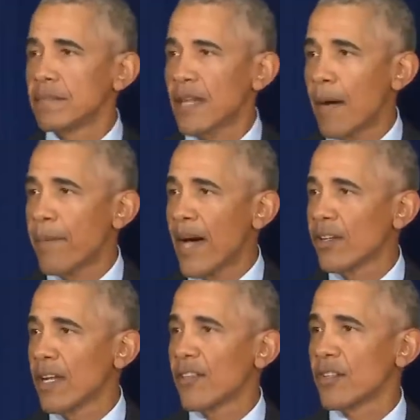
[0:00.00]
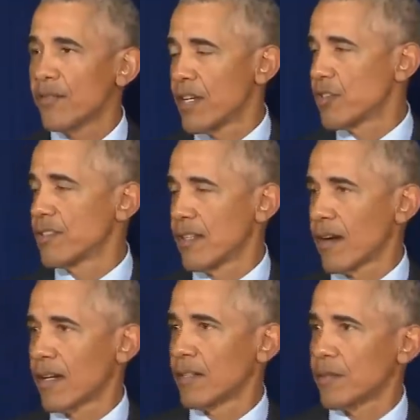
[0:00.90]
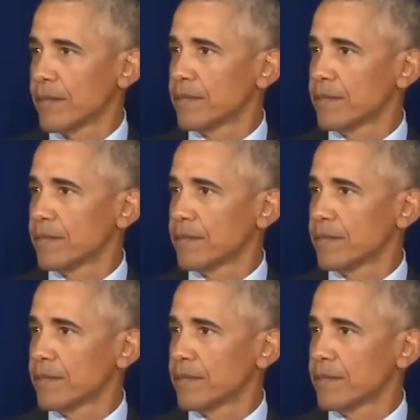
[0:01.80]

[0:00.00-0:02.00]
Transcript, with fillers: compounded other divisions in our country: